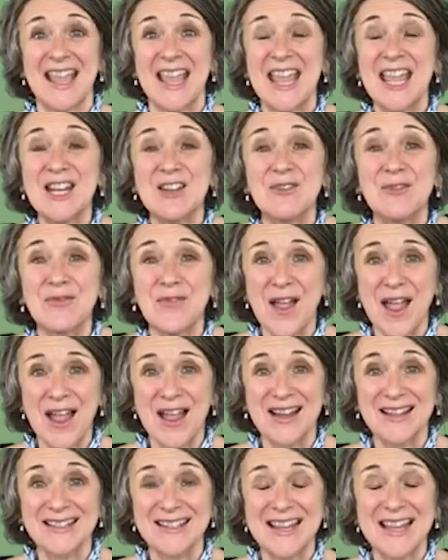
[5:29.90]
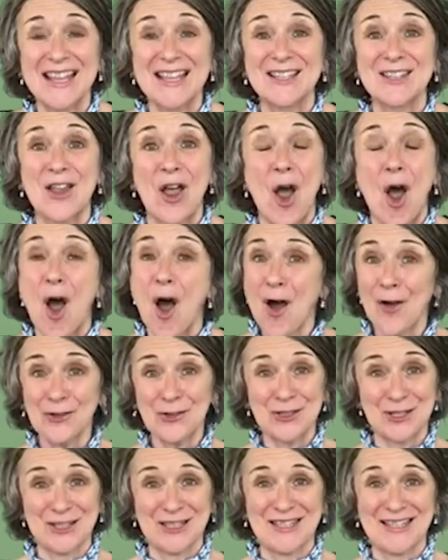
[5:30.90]
In fact, it's
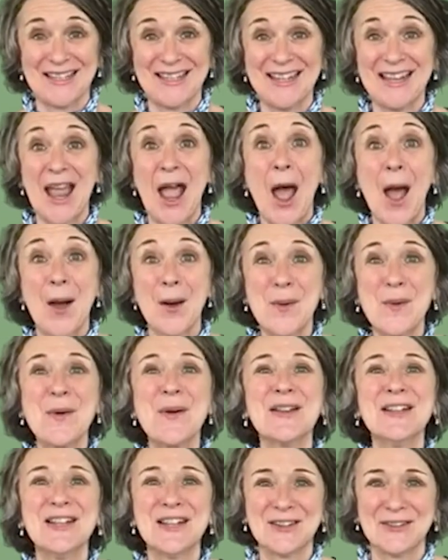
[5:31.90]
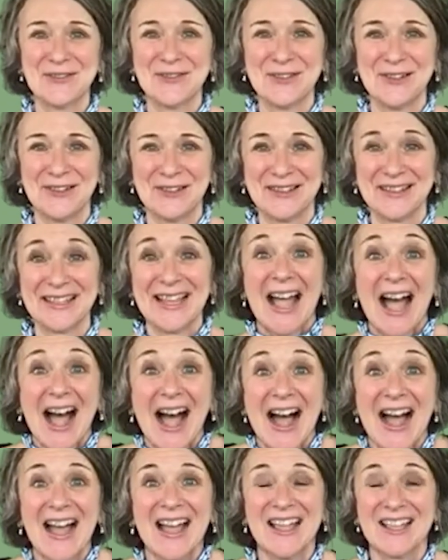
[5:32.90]
utterly wonderful.
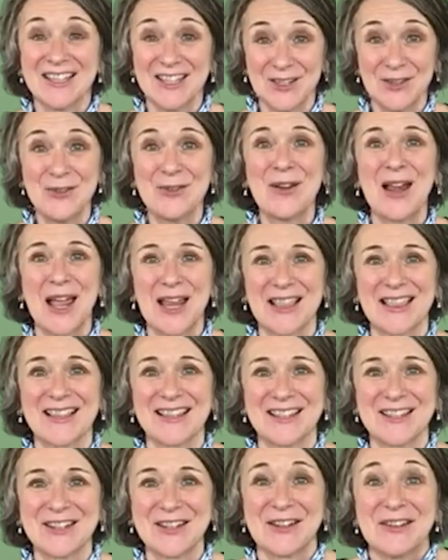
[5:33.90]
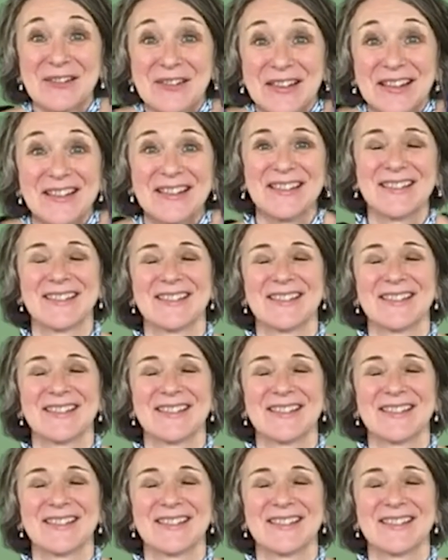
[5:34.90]
Did you like that joke?